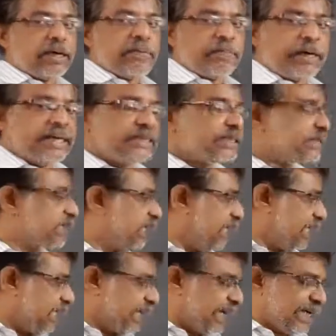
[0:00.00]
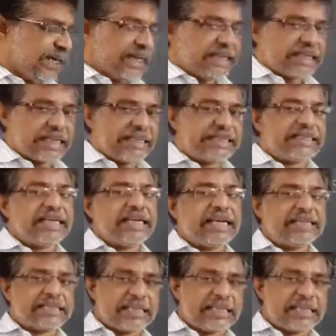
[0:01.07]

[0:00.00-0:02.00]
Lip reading: means getting head is considered as